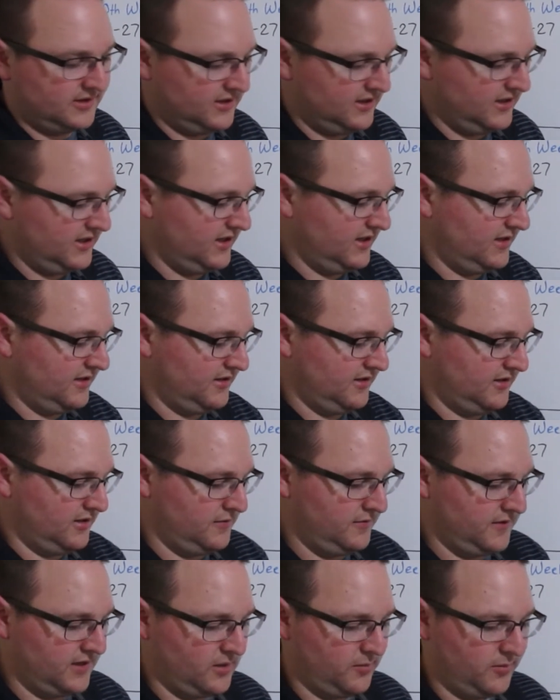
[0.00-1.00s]
and then
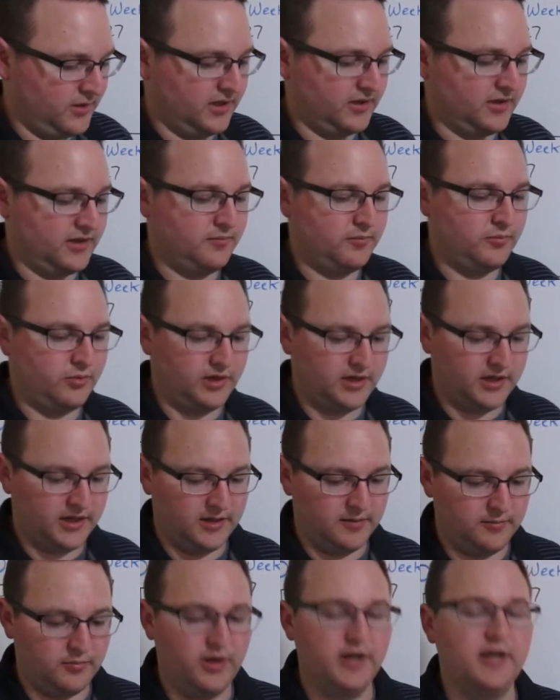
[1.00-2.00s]
I'm going to kind
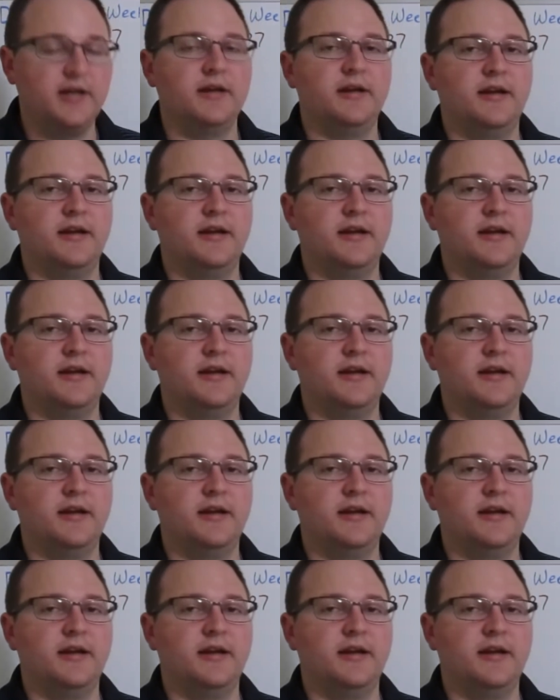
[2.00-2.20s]
of break it